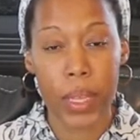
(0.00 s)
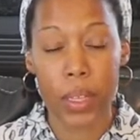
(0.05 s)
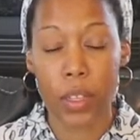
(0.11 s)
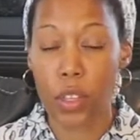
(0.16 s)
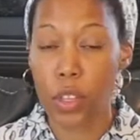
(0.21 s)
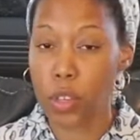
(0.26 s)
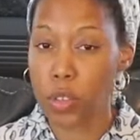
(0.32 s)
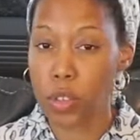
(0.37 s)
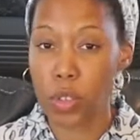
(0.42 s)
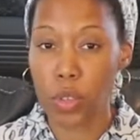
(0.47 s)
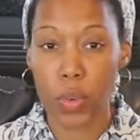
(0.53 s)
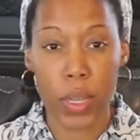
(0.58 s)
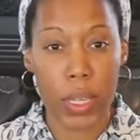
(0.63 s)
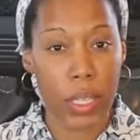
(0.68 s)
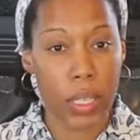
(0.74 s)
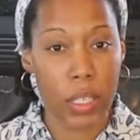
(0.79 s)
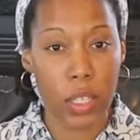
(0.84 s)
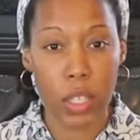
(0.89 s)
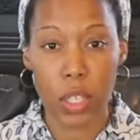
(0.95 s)
You're
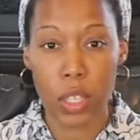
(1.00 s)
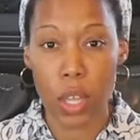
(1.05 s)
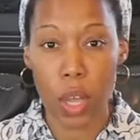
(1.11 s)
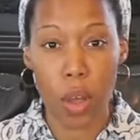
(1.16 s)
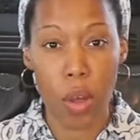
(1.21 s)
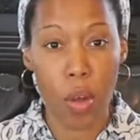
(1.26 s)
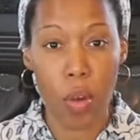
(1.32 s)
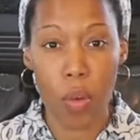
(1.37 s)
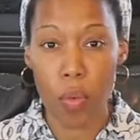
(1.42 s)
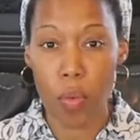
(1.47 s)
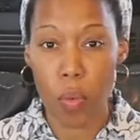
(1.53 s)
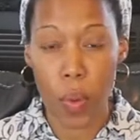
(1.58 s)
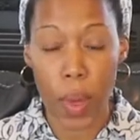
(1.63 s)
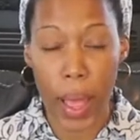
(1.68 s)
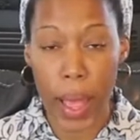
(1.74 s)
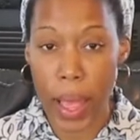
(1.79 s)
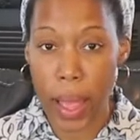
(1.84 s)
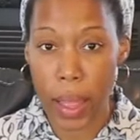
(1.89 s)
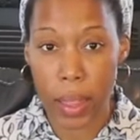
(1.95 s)
doing so
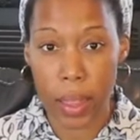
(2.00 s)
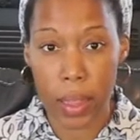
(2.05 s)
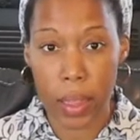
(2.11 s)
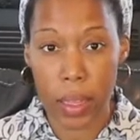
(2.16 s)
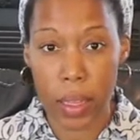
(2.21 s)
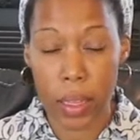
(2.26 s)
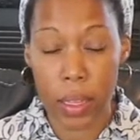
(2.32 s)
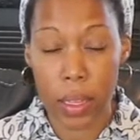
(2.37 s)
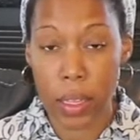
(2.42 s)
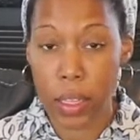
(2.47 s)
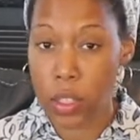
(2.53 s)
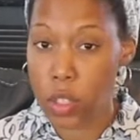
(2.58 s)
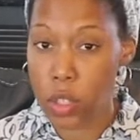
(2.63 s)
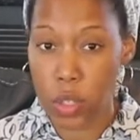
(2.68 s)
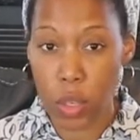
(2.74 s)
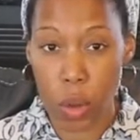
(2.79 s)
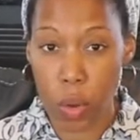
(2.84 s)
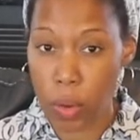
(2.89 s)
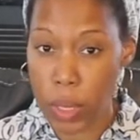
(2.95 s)
well.
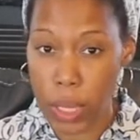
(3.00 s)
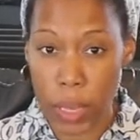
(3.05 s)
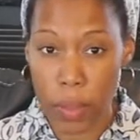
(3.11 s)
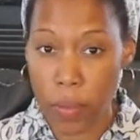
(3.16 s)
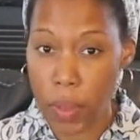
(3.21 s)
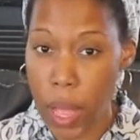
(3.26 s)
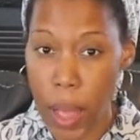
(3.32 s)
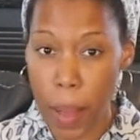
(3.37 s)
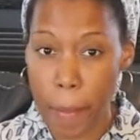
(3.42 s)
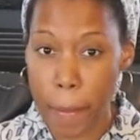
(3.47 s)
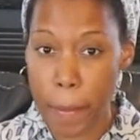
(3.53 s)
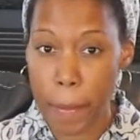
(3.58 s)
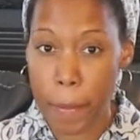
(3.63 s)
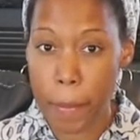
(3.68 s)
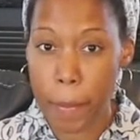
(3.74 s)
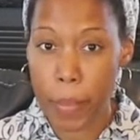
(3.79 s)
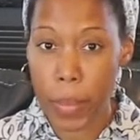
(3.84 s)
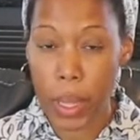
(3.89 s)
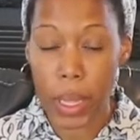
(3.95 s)
Don't give up.
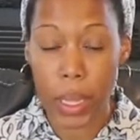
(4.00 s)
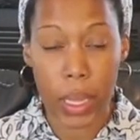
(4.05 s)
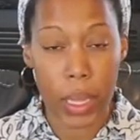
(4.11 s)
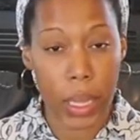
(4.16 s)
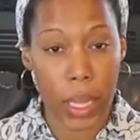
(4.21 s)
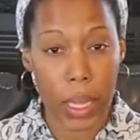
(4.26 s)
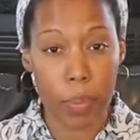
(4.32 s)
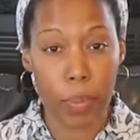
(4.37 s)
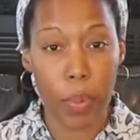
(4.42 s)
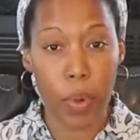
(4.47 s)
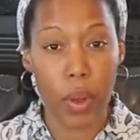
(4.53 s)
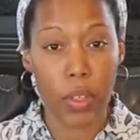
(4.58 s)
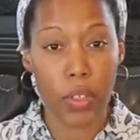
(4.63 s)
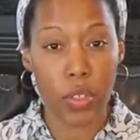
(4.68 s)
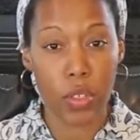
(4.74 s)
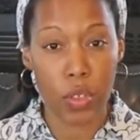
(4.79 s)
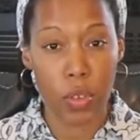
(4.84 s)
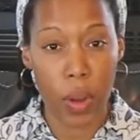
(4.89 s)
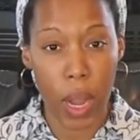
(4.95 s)
Keep on
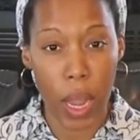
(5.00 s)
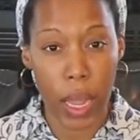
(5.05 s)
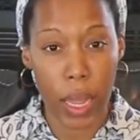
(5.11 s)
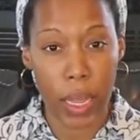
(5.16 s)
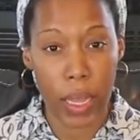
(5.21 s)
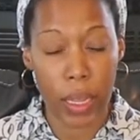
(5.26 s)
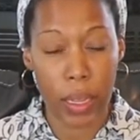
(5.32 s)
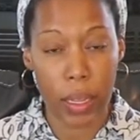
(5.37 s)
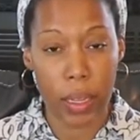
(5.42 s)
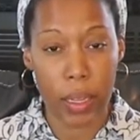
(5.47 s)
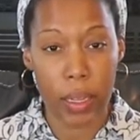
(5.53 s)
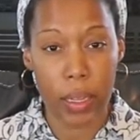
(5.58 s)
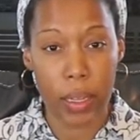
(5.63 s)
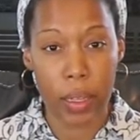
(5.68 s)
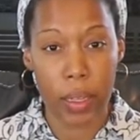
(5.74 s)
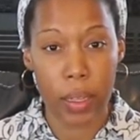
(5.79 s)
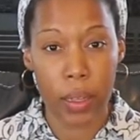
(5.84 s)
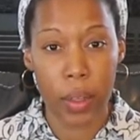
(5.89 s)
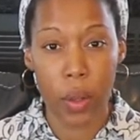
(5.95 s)
trying.
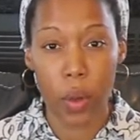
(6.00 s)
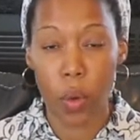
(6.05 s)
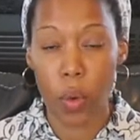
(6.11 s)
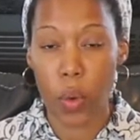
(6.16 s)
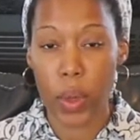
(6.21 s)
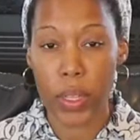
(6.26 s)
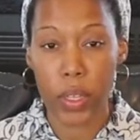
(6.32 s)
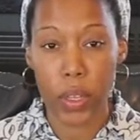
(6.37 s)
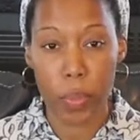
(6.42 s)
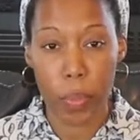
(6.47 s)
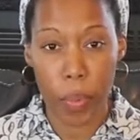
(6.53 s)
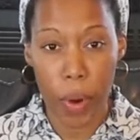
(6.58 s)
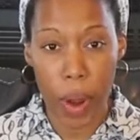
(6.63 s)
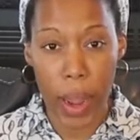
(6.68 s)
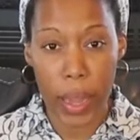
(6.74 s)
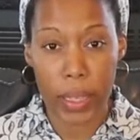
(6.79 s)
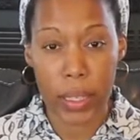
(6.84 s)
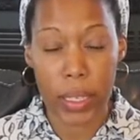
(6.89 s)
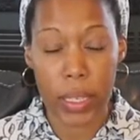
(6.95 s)
When you
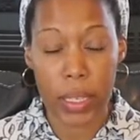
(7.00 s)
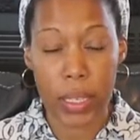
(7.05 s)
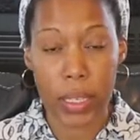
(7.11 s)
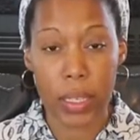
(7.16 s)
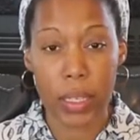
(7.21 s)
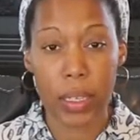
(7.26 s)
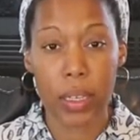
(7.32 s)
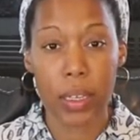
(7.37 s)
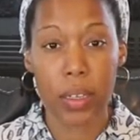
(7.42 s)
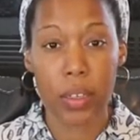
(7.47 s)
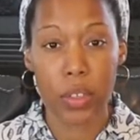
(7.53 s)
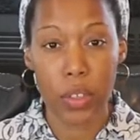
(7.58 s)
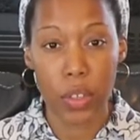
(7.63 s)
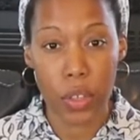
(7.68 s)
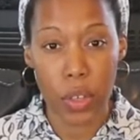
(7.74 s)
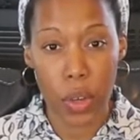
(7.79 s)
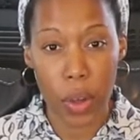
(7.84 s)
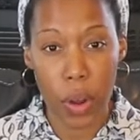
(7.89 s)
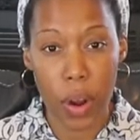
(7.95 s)
practice,
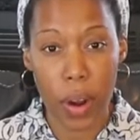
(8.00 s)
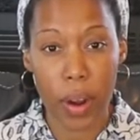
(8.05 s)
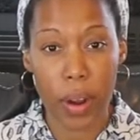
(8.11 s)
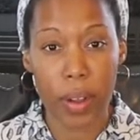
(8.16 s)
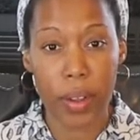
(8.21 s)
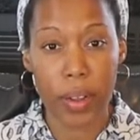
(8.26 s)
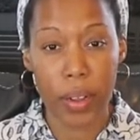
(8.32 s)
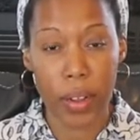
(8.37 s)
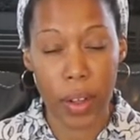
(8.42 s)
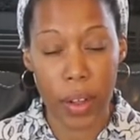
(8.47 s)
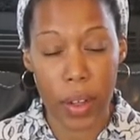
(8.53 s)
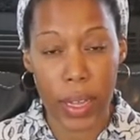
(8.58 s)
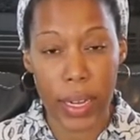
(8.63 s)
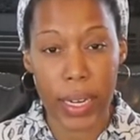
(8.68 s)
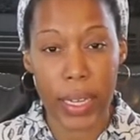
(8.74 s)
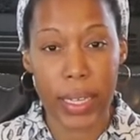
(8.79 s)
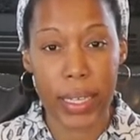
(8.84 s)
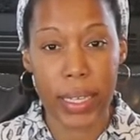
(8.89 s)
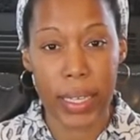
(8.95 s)
you're
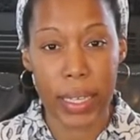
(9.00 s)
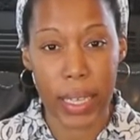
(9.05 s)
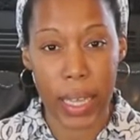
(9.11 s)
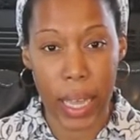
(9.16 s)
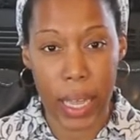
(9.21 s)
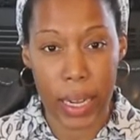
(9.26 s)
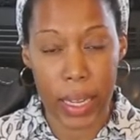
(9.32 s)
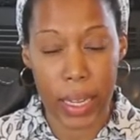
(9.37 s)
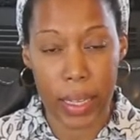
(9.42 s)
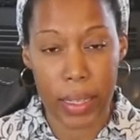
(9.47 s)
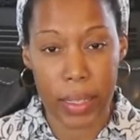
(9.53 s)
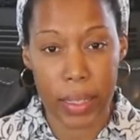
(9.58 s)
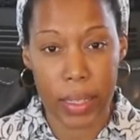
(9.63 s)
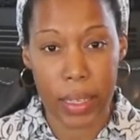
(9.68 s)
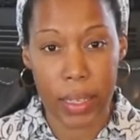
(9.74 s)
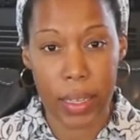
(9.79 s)
gonna get it.